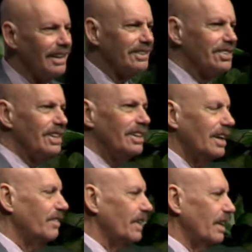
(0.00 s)
see,
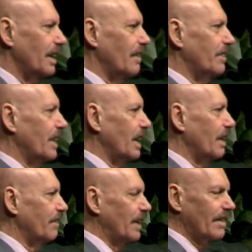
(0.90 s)
if you, if,
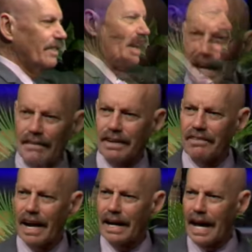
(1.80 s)
if, if you have the
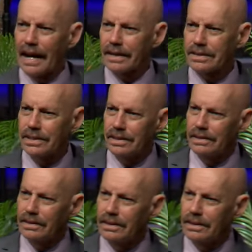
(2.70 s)
right attitude,